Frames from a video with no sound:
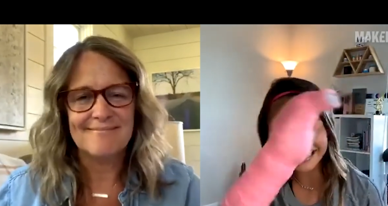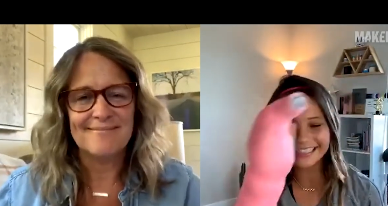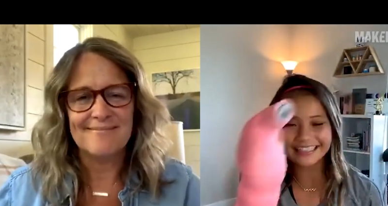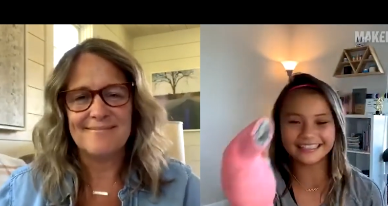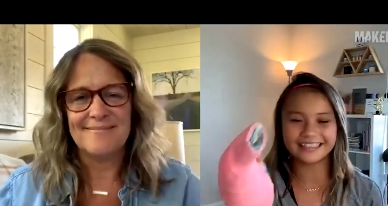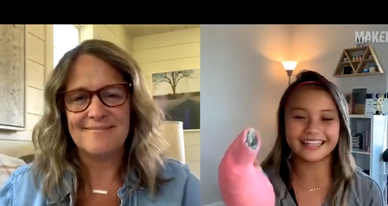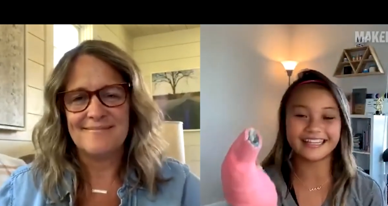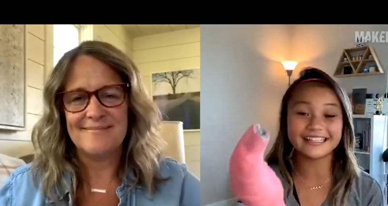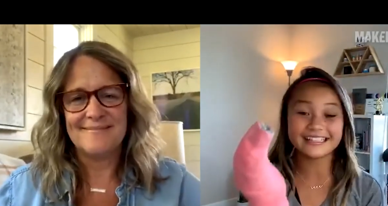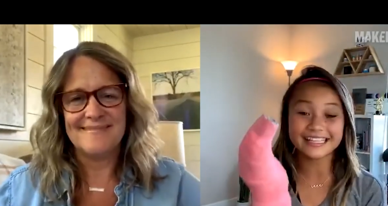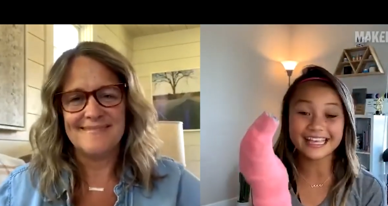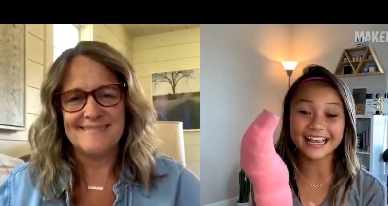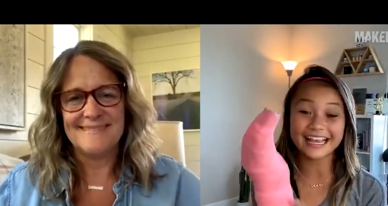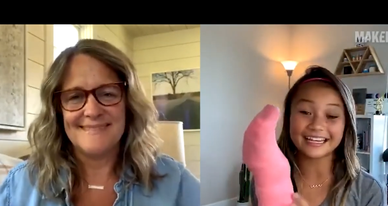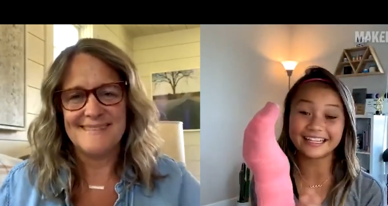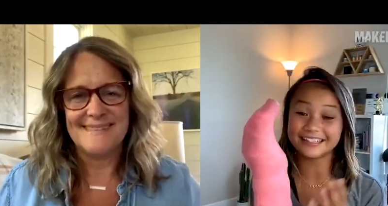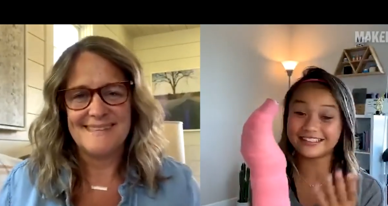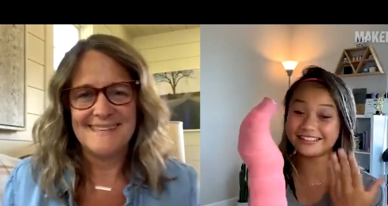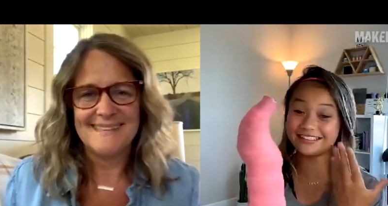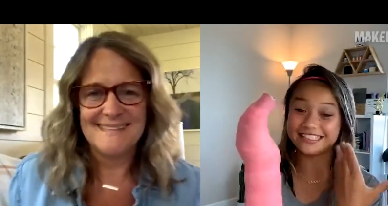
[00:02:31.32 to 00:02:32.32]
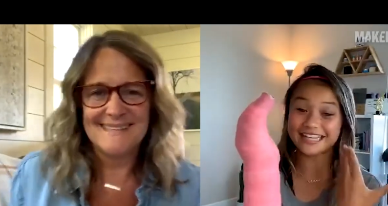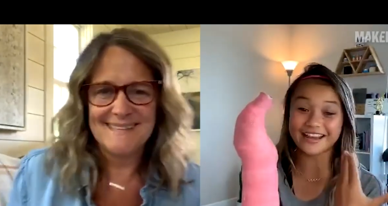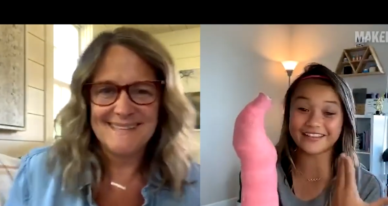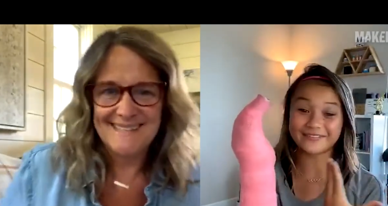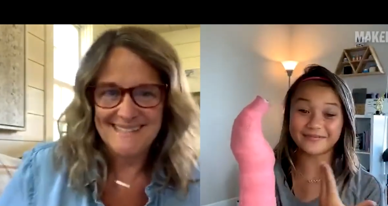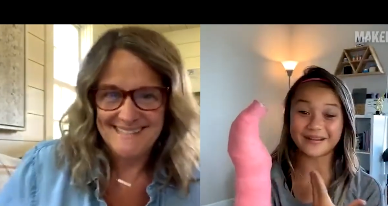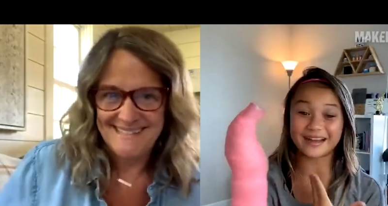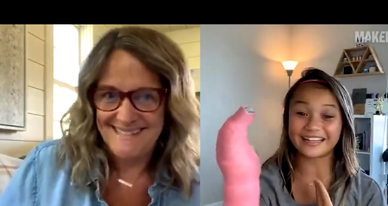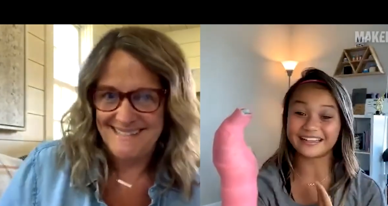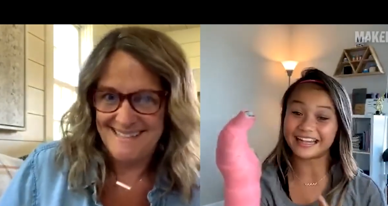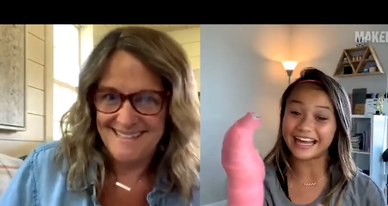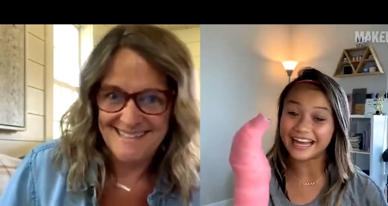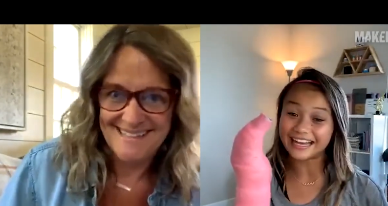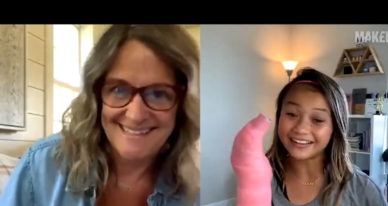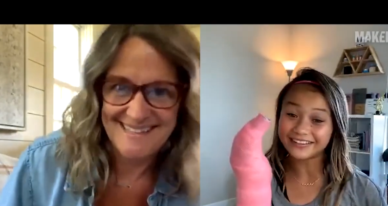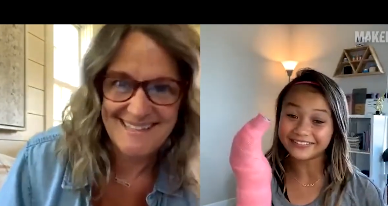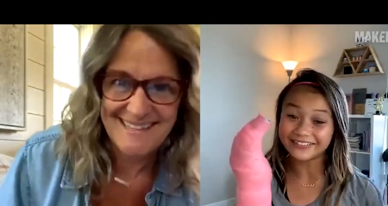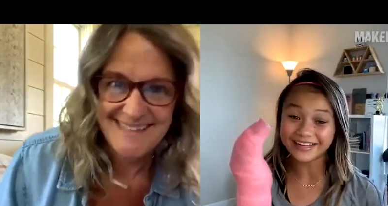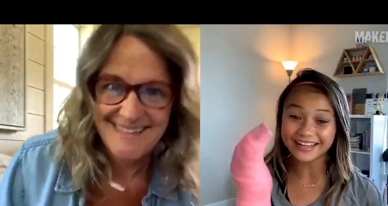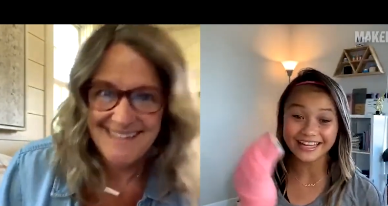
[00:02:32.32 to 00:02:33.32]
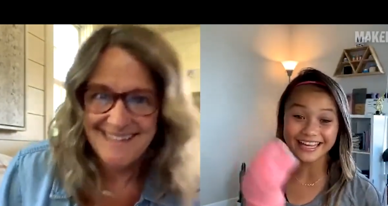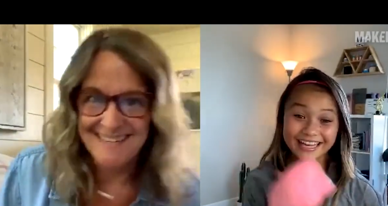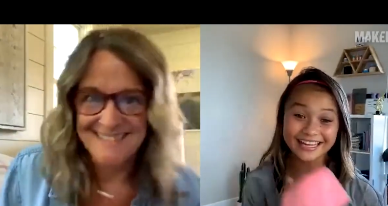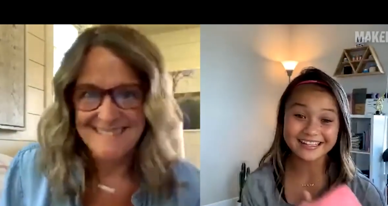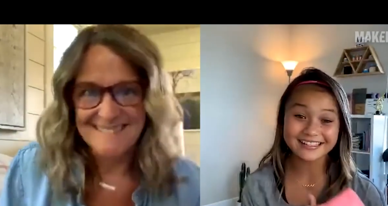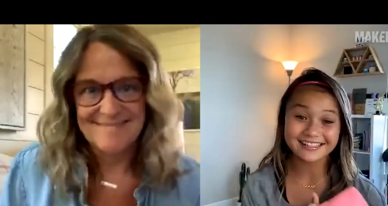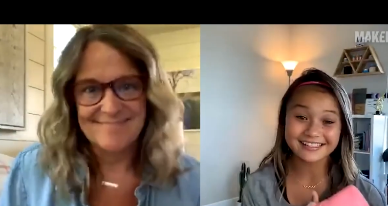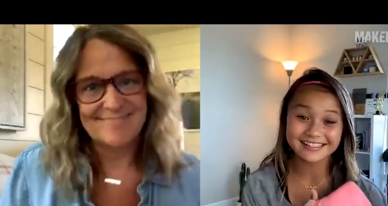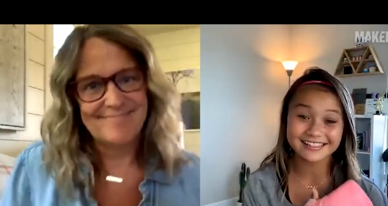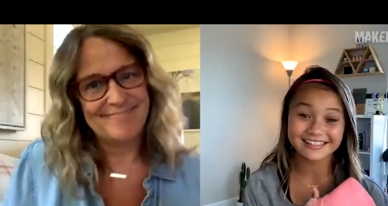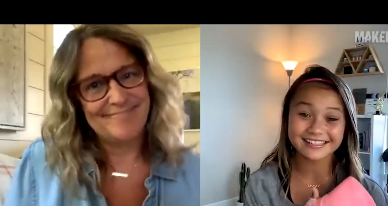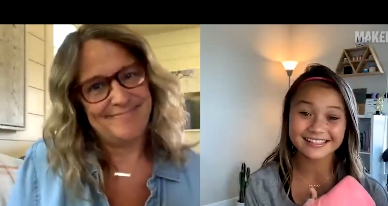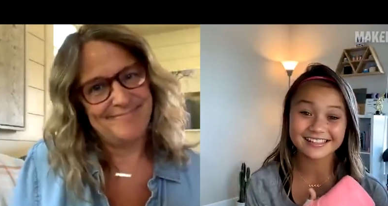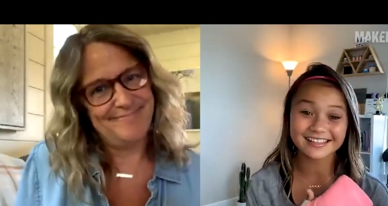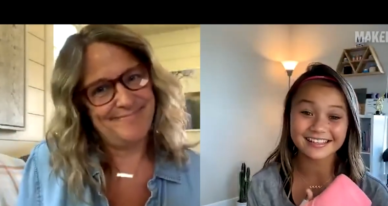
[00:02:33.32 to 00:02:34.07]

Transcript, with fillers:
Speaker 1: this hand saved my life, I guess.